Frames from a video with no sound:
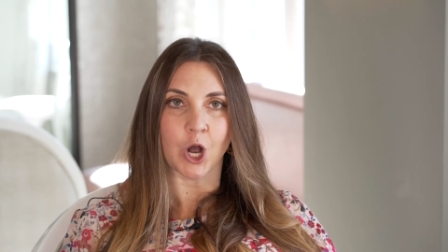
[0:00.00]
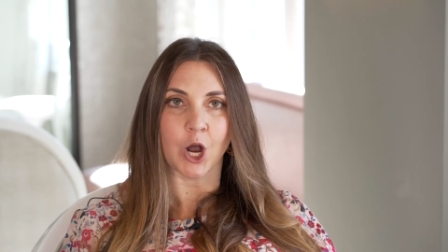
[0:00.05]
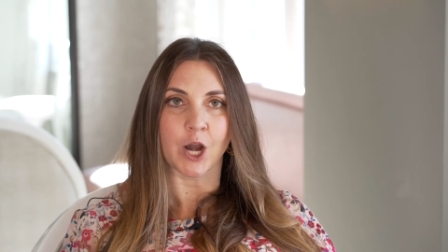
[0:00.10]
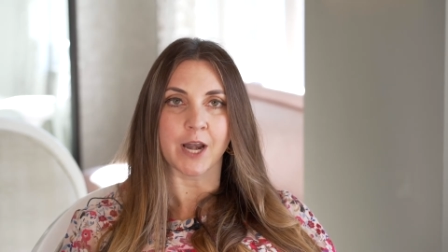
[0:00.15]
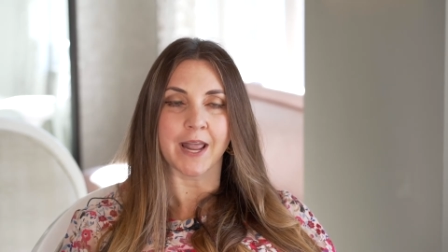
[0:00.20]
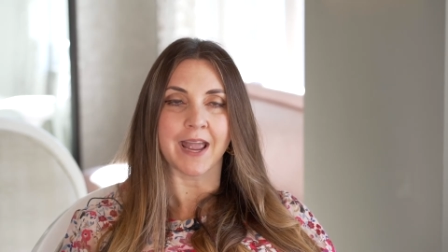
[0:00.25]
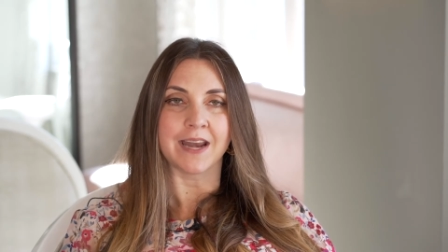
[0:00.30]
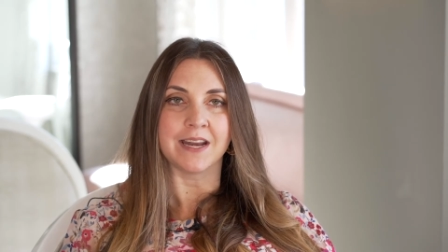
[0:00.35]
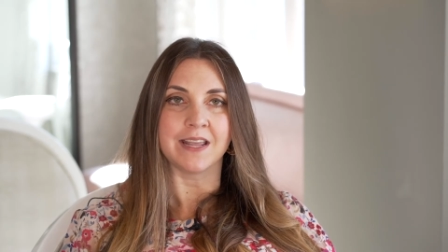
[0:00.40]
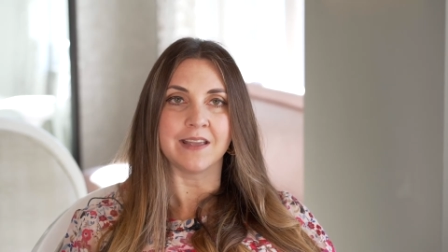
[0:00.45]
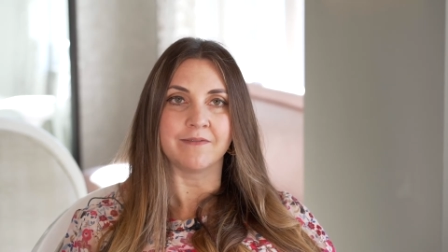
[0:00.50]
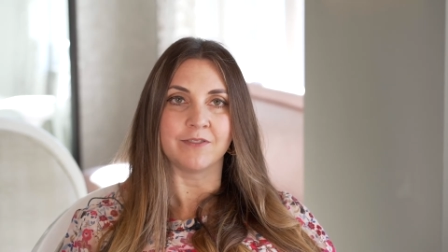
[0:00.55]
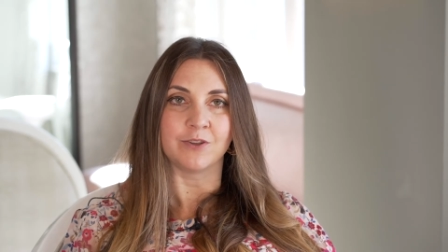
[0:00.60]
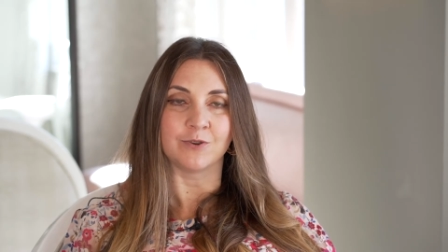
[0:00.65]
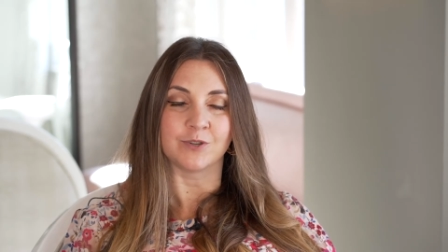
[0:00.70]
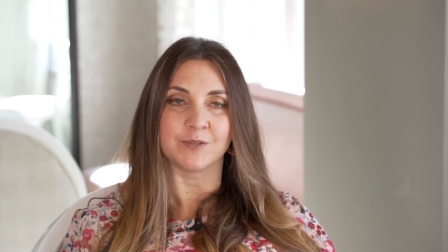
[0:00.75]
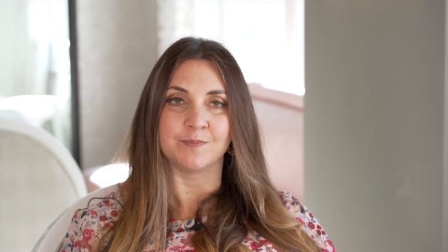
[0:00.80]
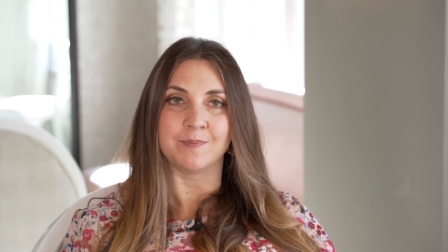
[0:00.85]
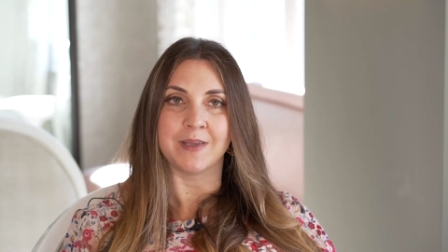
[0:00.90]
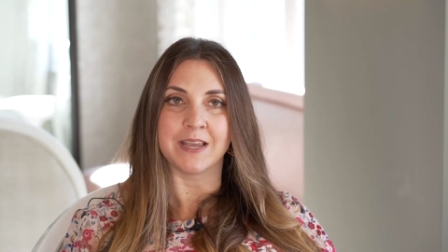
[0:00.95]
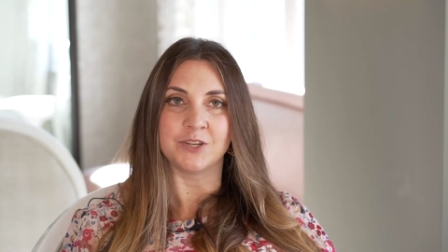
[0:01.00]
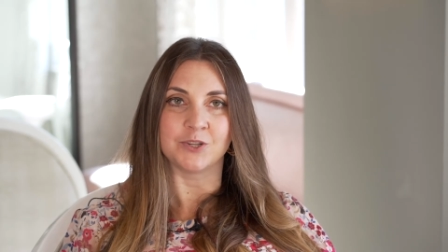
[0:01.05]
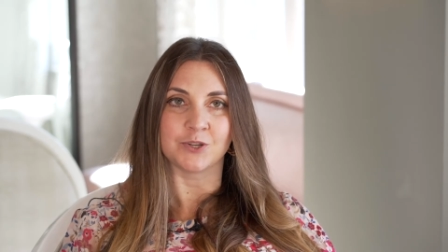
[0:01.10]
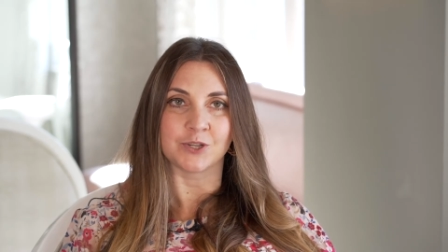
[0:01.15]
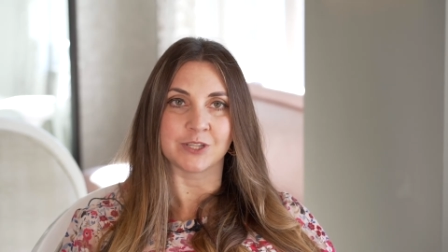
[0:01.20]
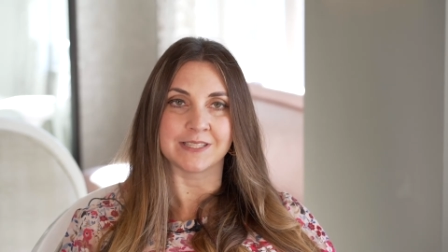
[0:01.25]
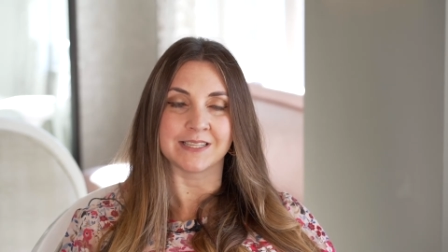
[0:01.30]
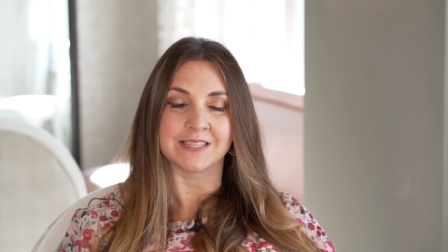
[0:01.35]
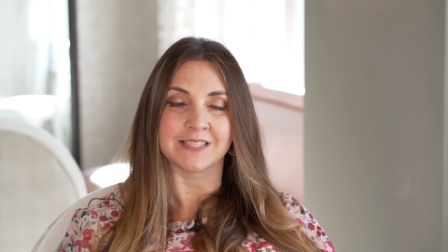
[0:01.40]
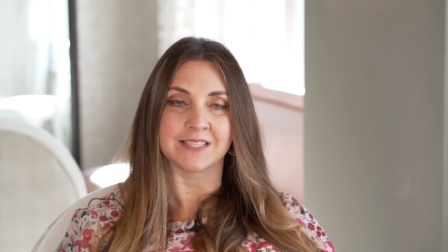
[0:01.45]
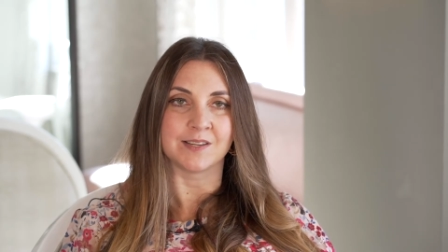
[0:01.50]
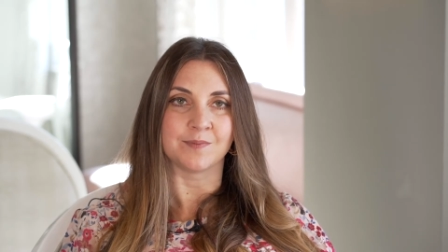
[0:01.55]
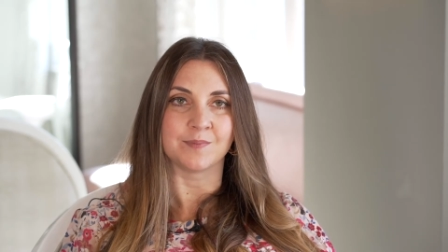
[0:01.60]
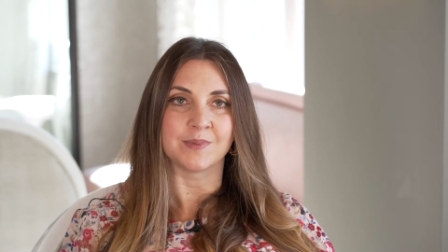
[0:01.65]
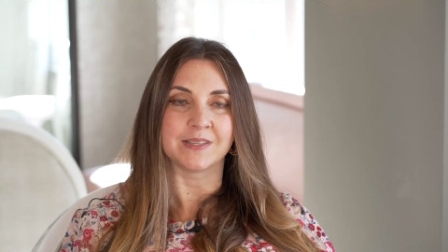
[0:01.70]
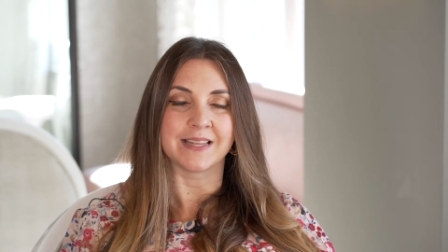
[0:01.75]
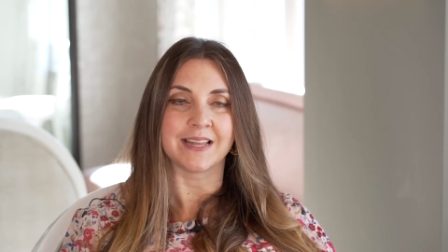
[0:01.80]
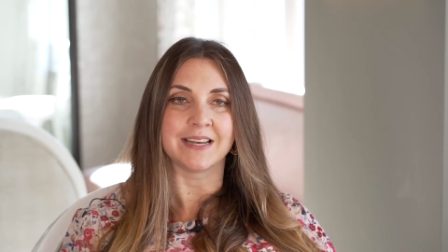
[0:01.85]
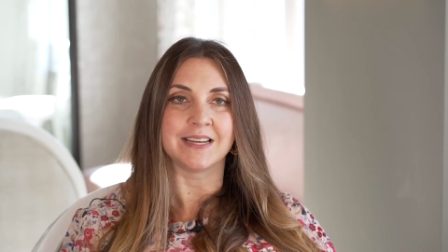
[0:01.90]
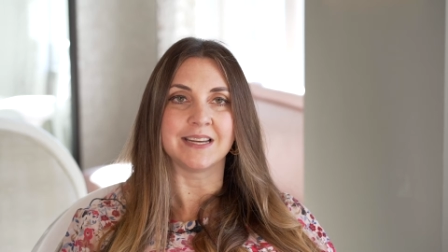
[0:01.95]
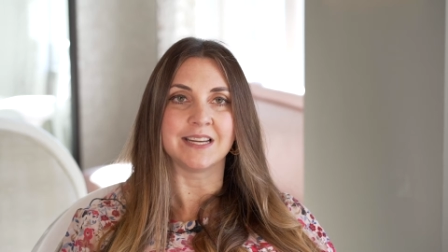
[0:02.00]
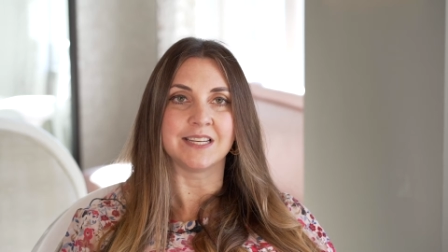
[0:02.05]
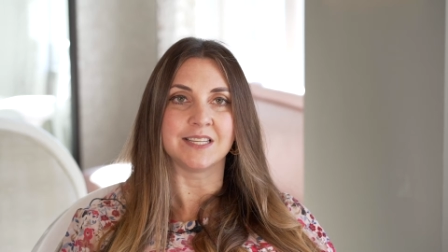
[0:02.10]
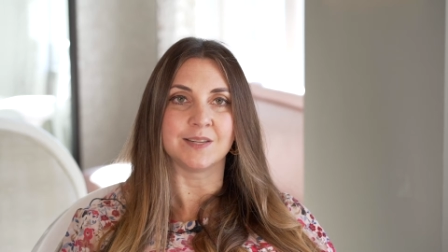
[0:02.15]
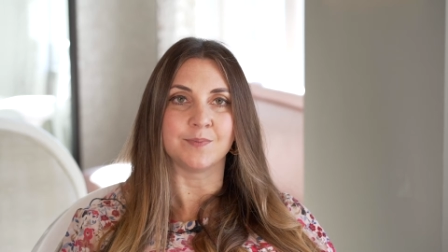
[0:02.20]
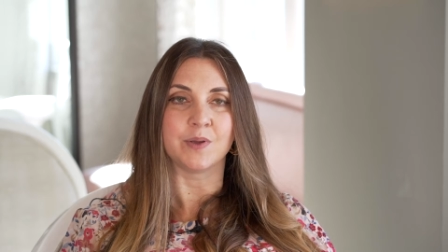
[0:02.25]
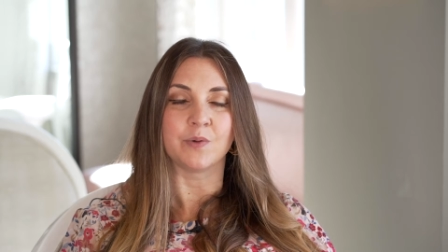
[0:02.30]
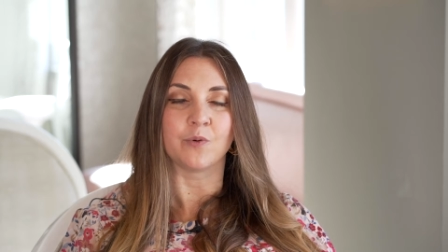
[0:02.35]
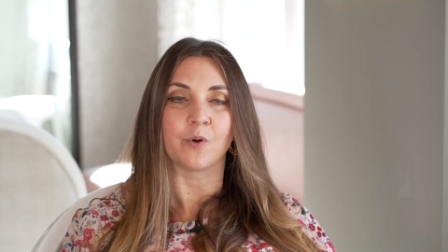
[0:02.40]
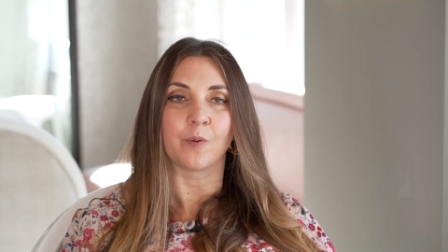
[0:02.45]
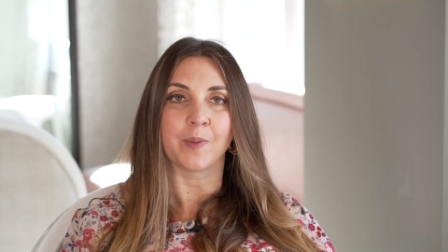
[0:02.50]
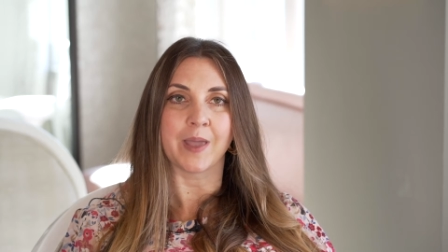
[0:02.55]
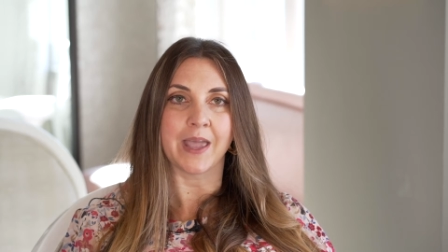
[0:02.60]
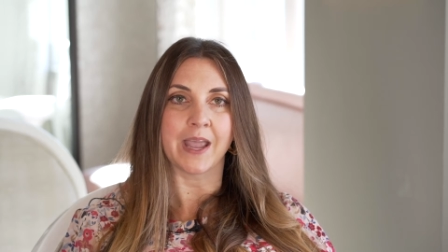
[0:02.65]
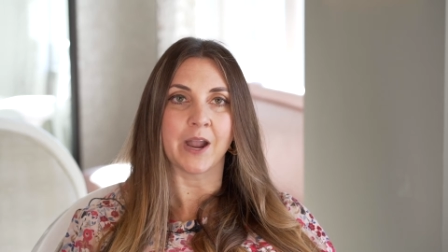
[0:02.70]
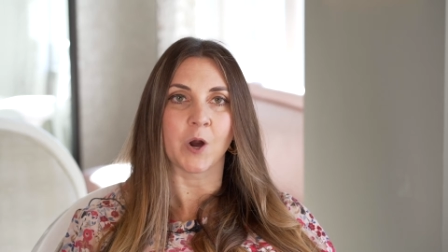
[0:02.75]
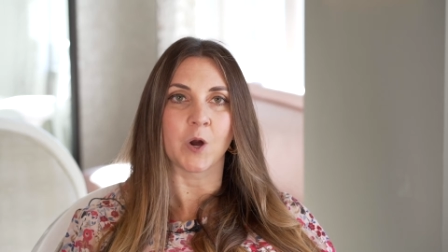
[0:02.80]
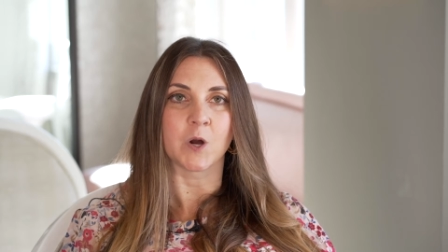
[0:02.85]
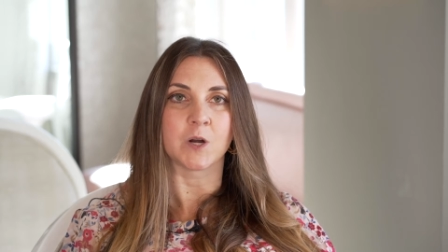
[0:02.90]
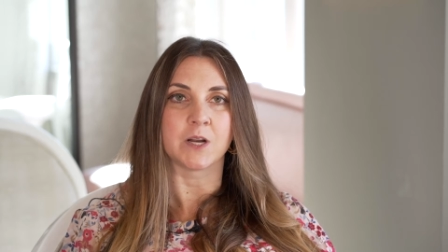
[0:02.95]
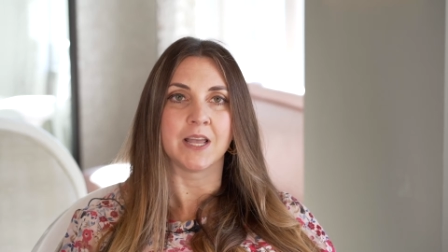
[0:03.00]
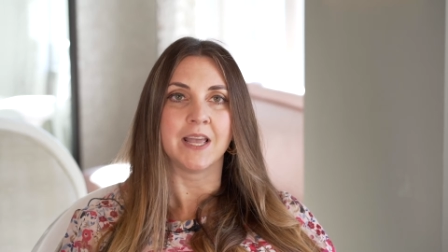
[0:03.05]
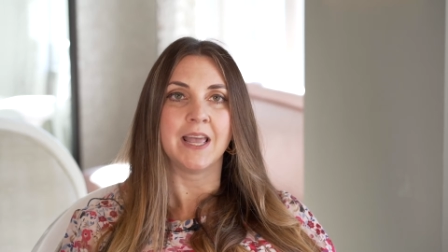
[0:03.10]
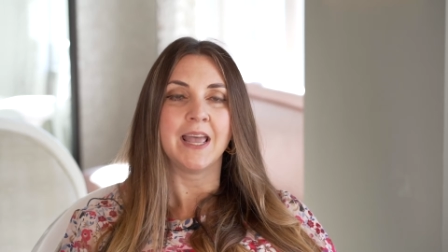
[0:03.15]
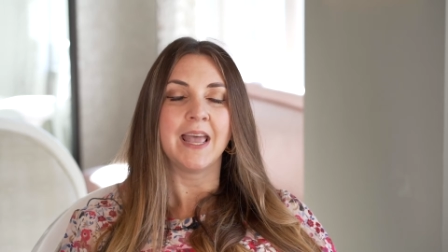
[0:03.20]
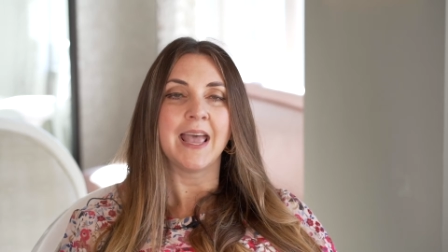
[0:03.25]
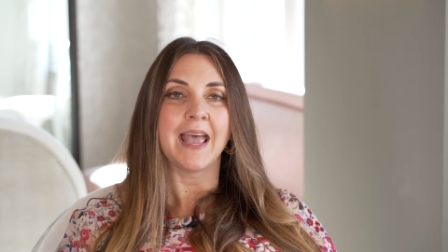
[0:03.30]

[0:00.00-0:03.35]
on any of those major systems that need to be repaired